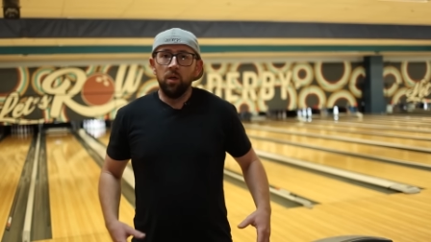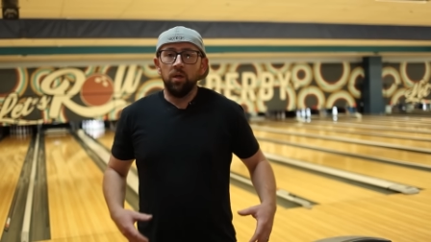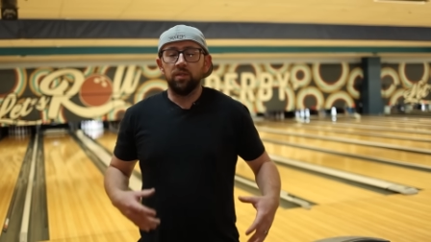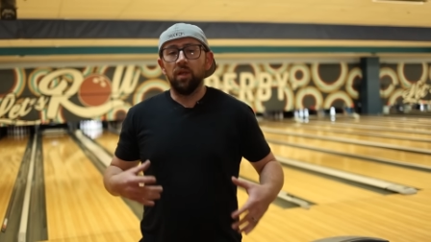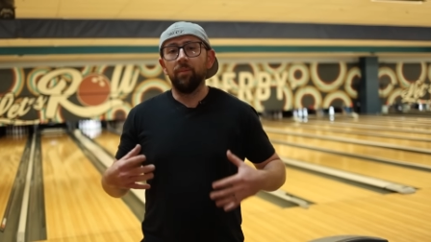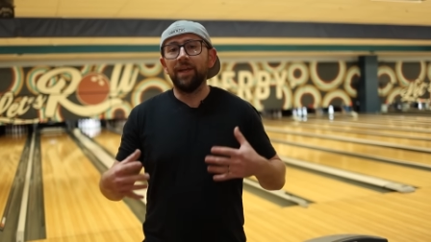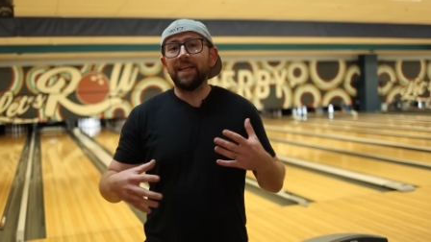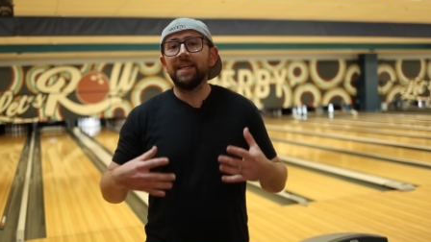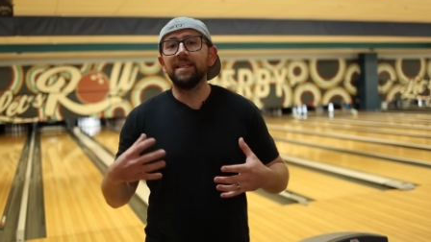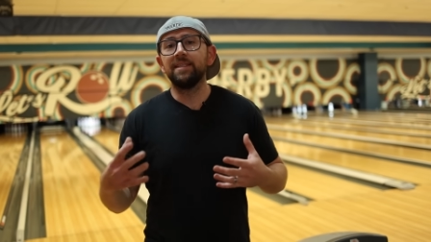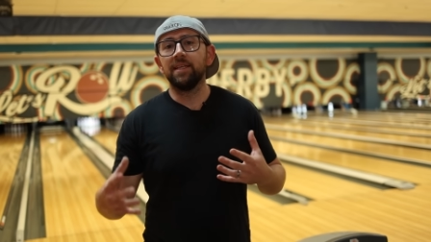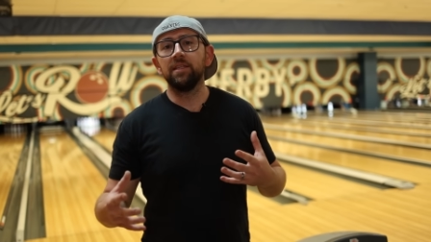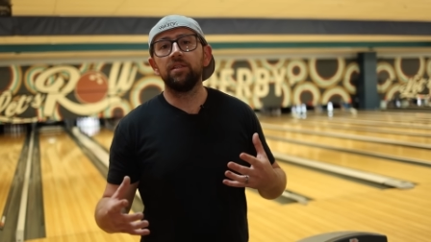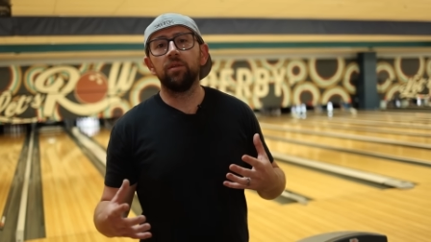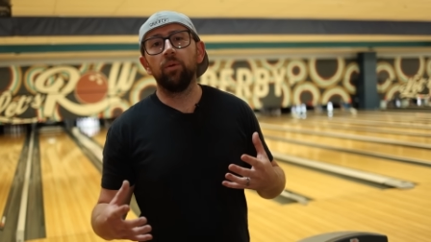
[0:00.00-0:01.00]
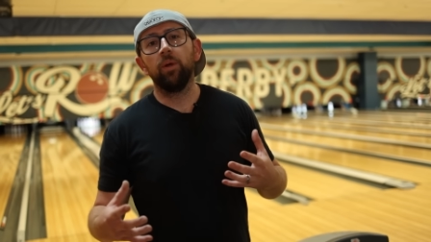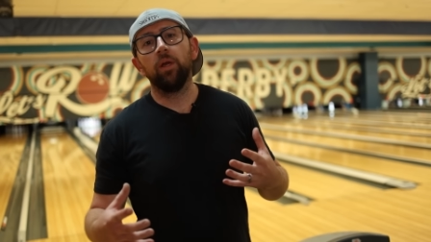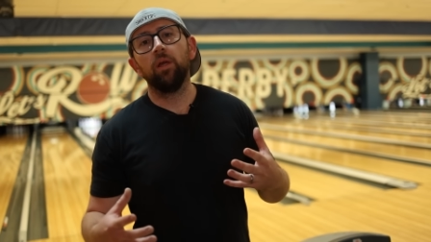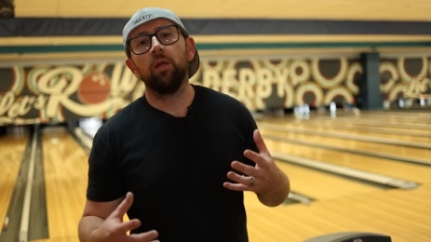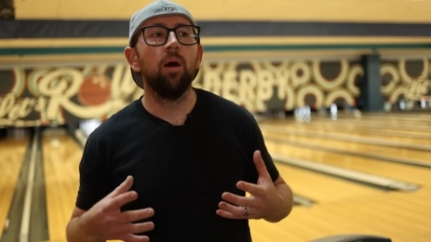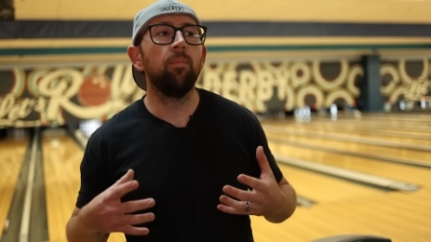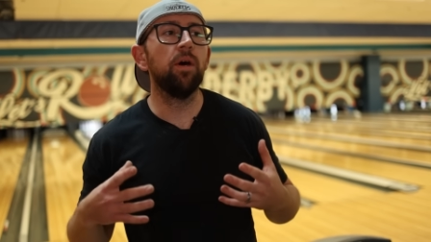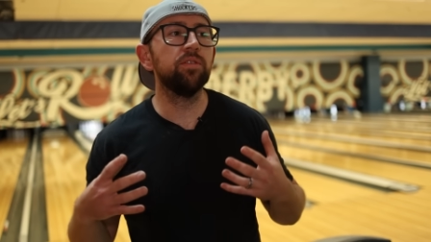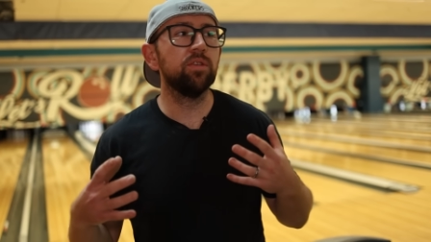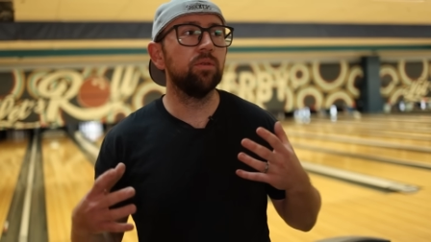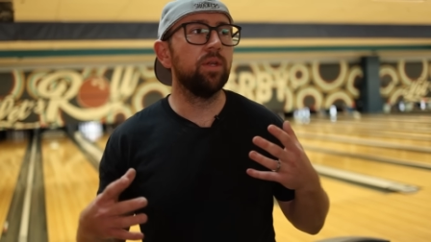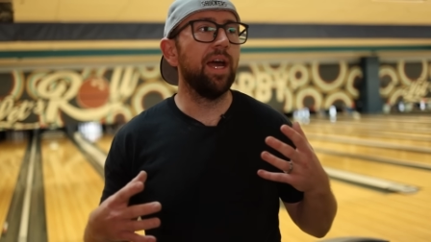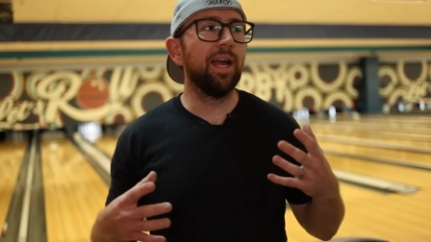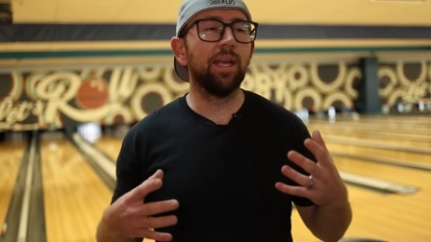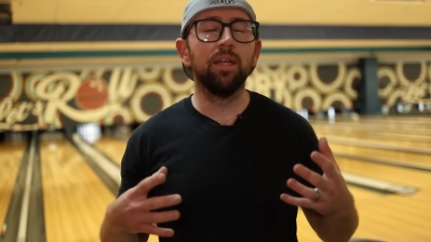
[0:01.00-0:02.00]
So I'm gonna ease into it. I'm also
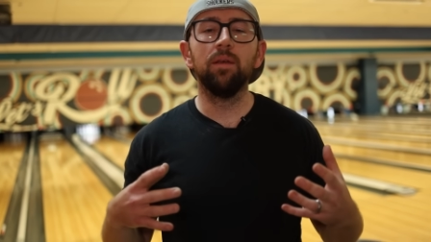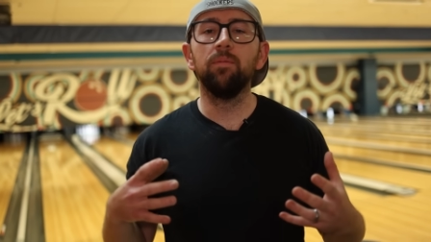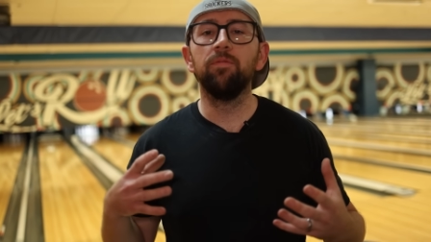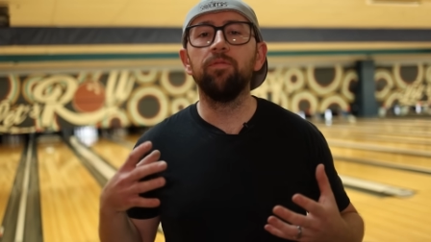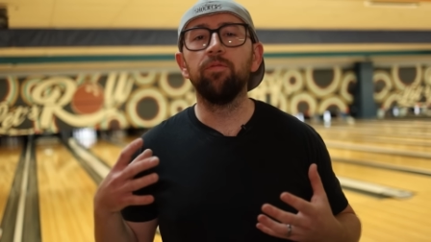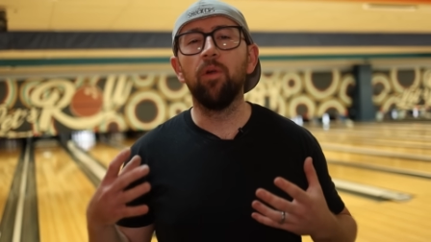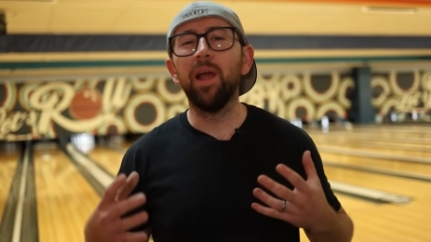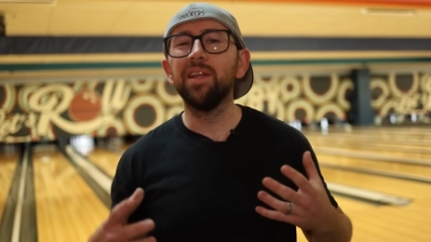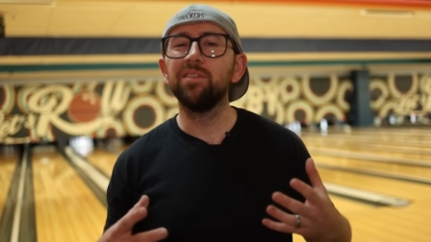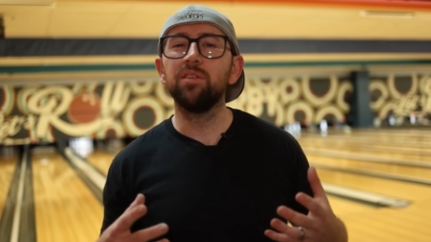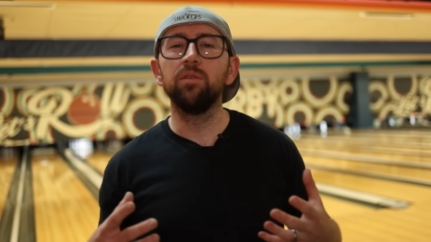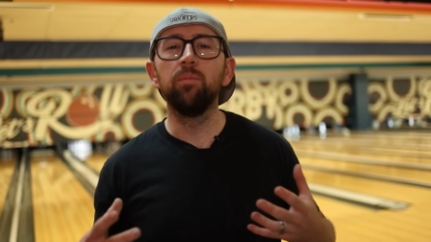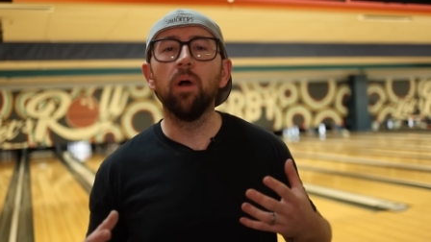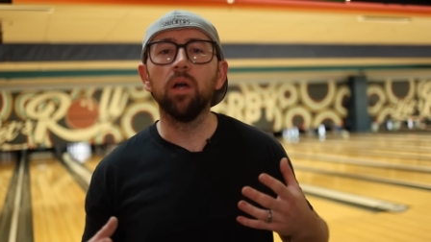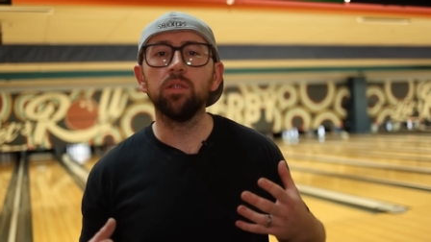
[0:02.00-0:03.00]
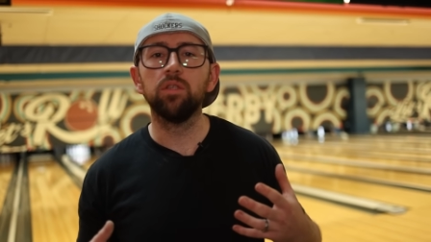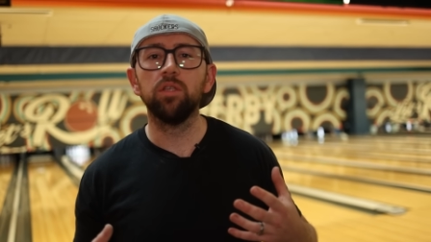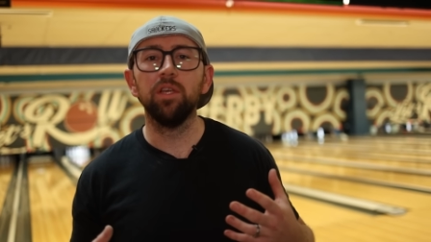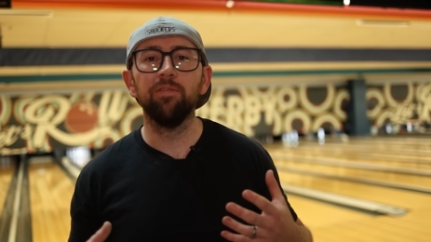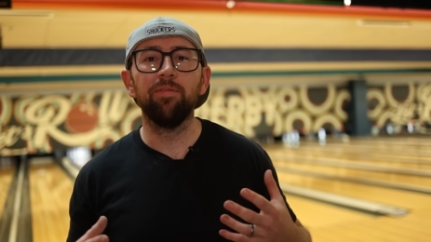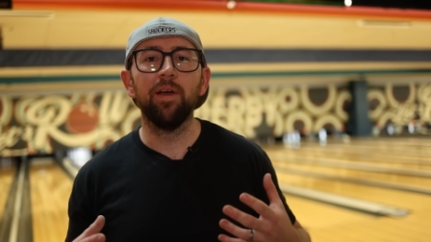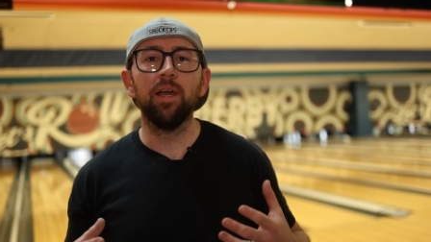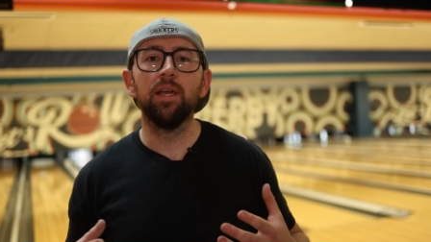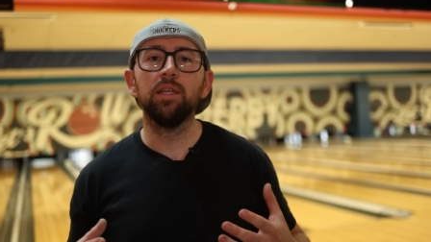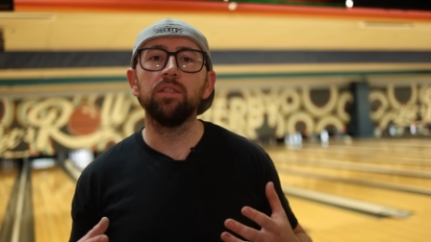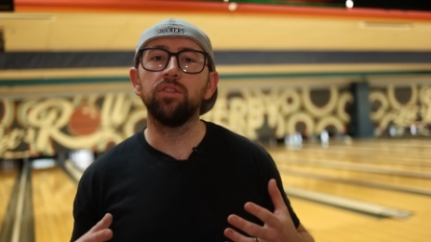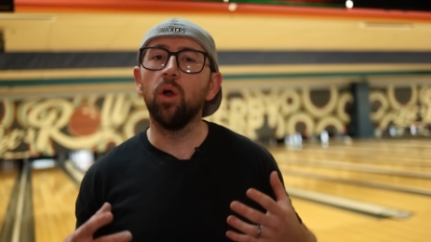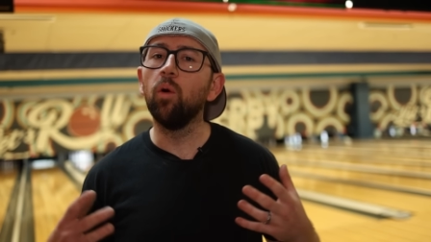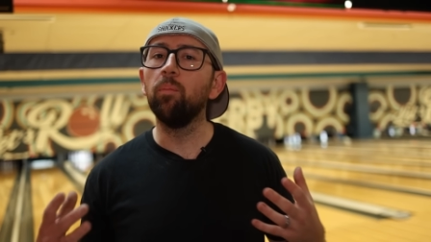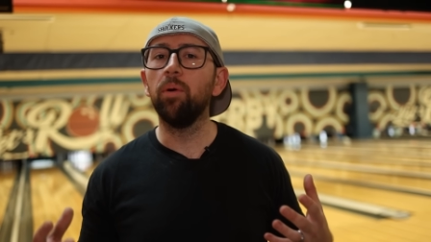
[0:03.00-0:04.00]
not gonna fret too much if I
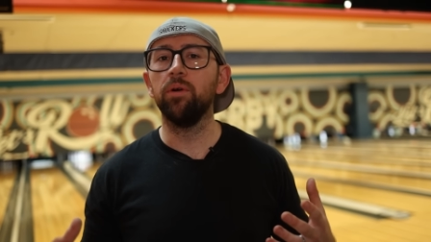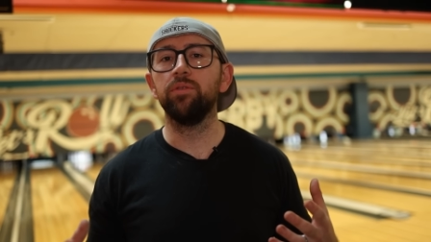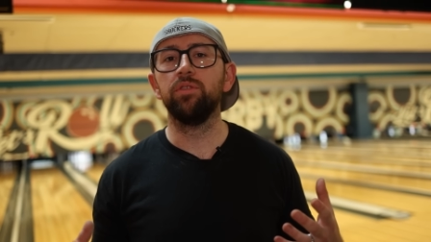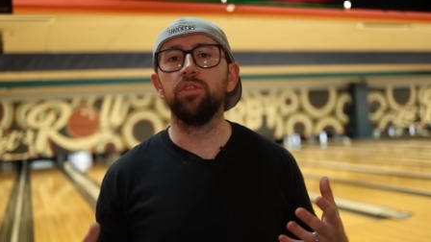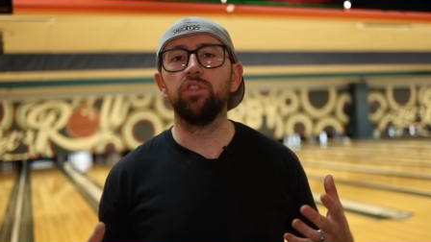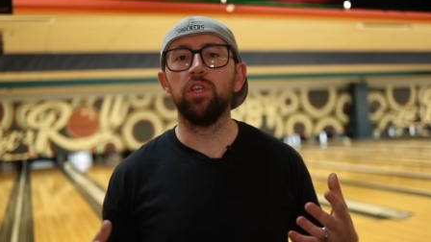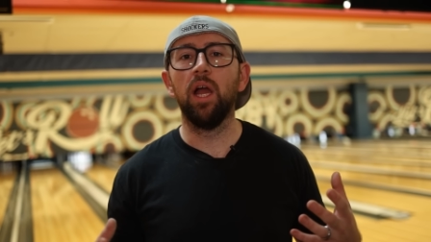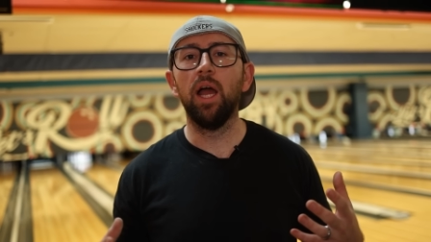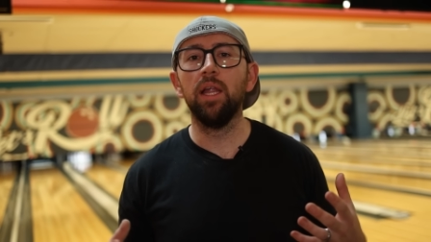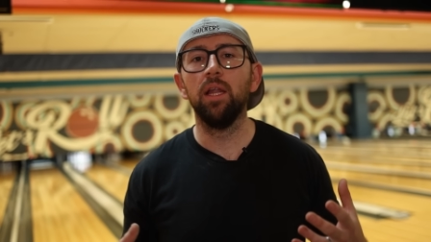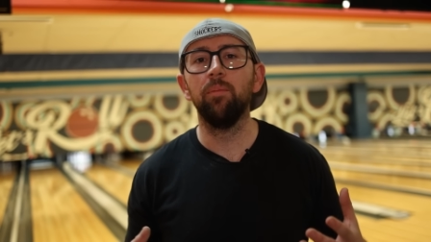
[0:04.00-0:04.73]
don't post a shot.